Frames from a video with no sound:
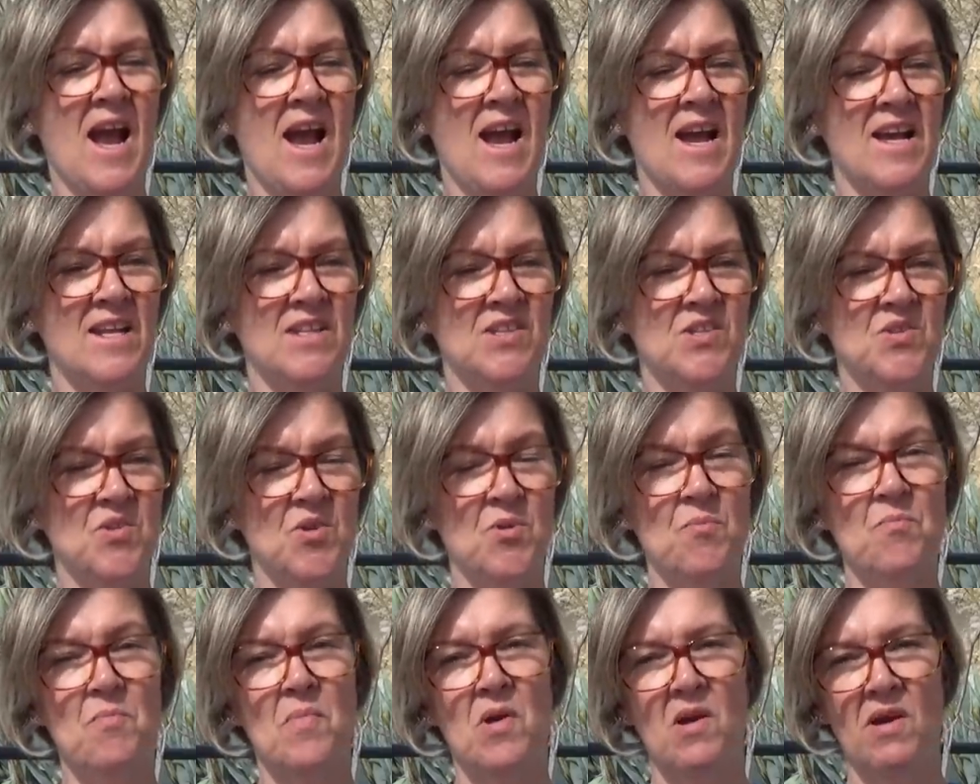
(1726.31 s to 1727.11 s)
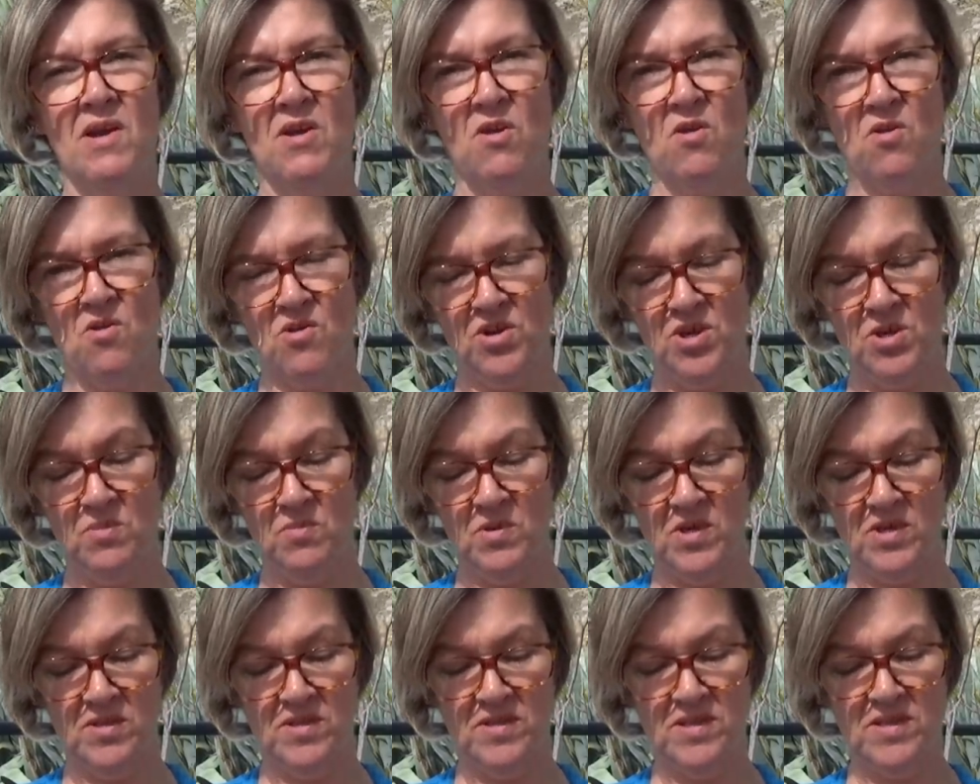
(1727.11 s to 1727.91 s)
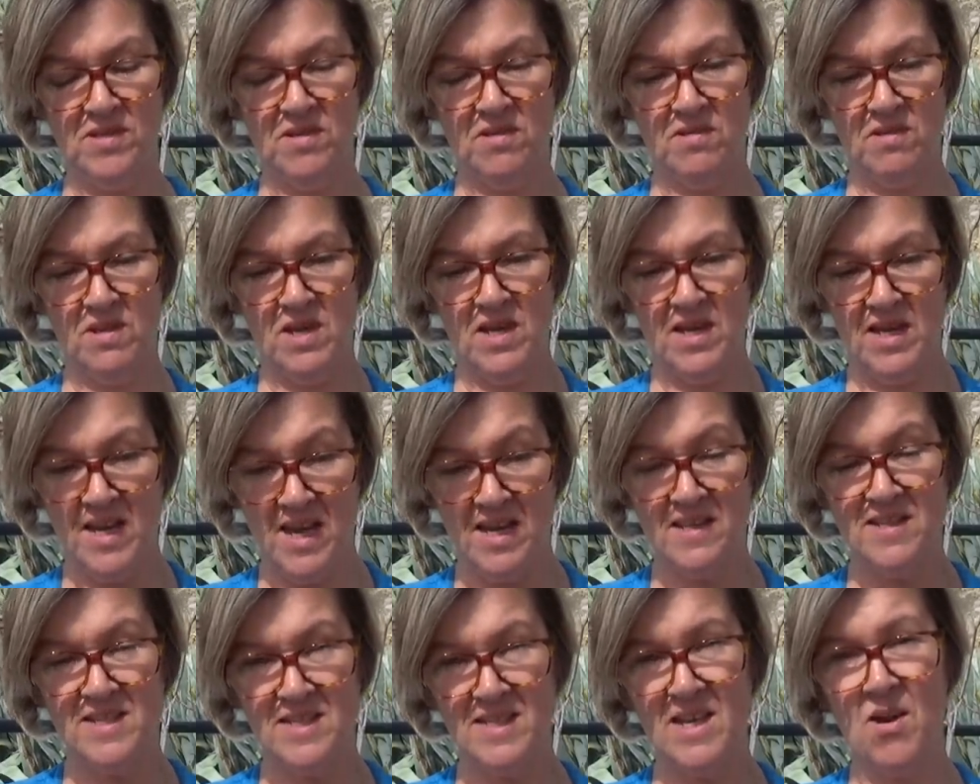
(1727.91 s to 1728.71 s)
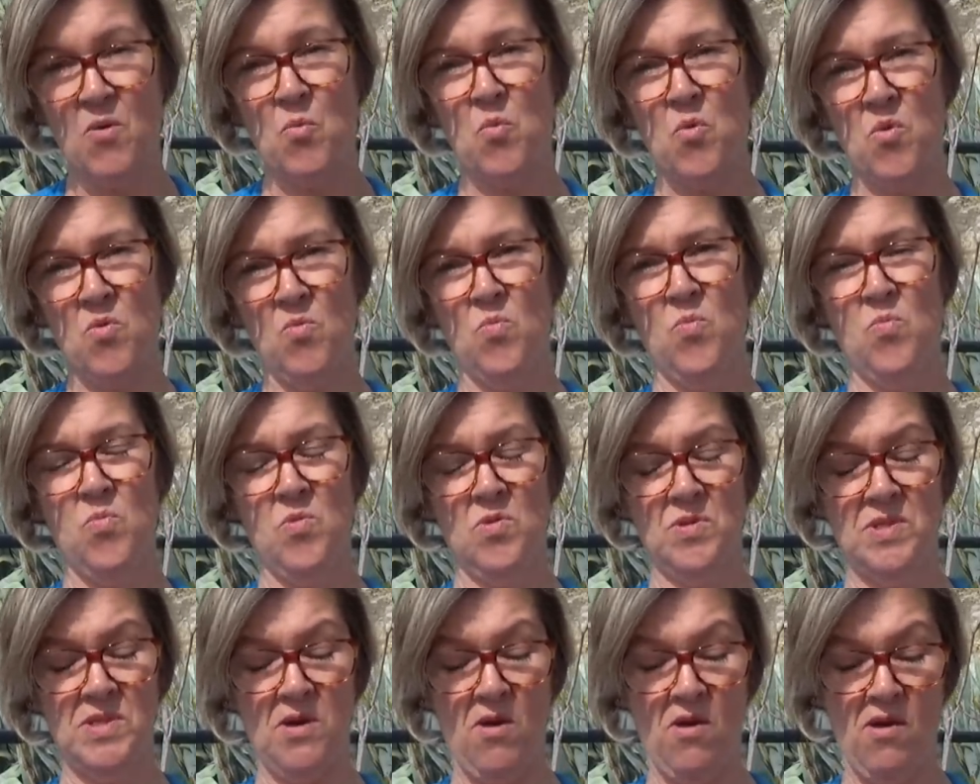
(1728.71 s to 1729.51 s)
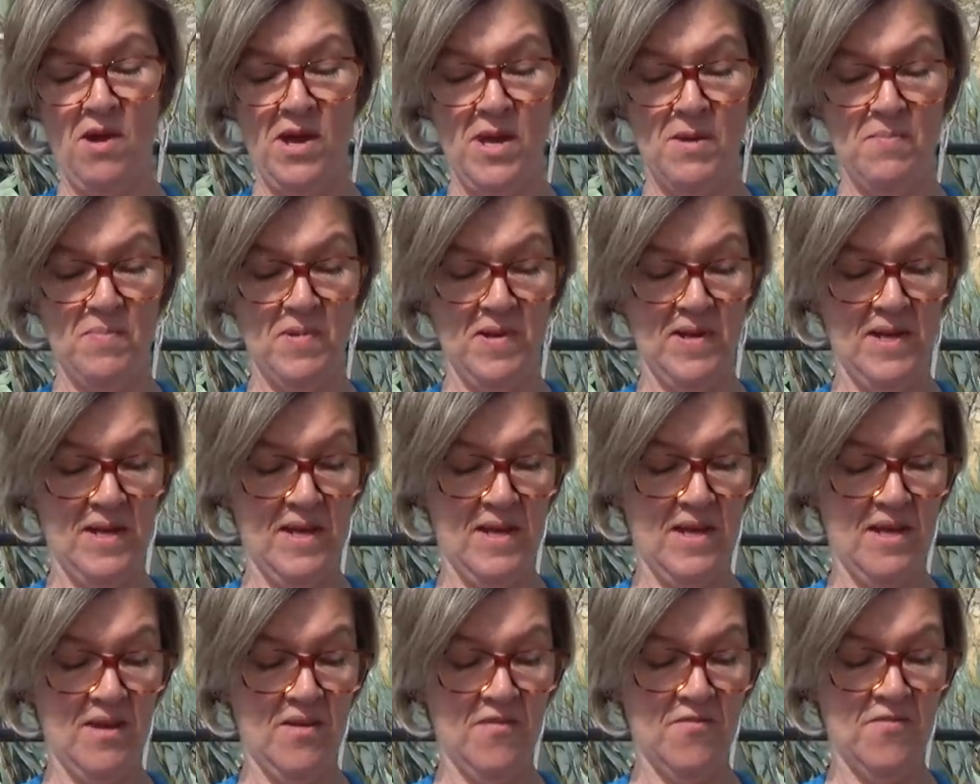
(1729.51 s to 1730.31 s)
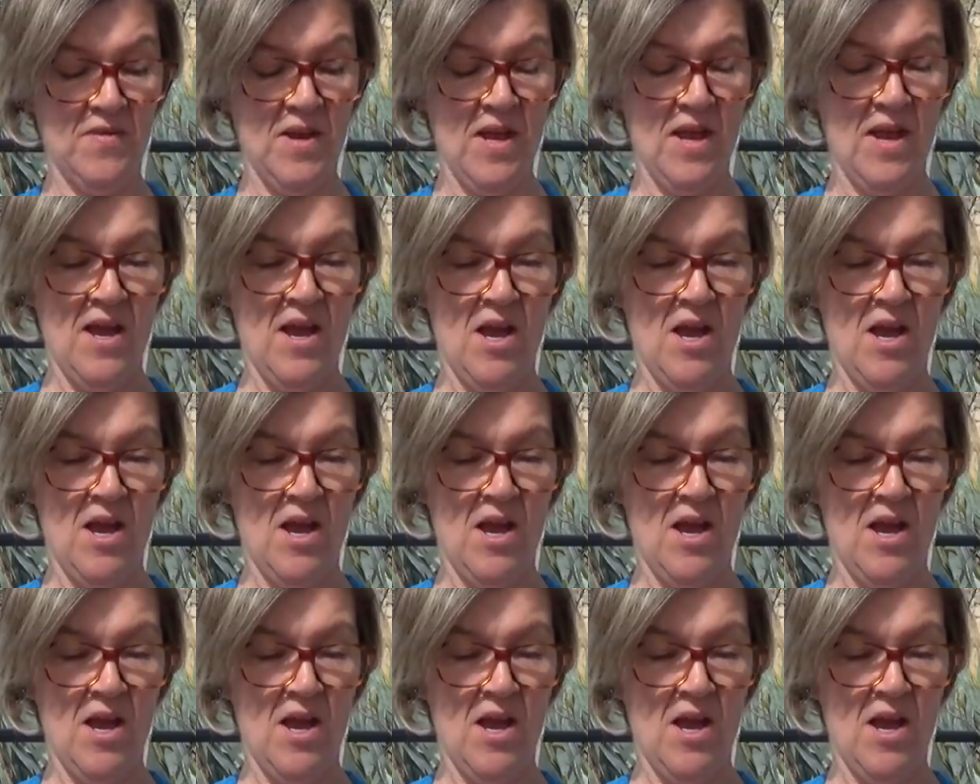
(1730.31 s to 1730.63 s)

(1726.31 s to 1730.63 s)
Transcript: and sort of my arguments against that, what I believe,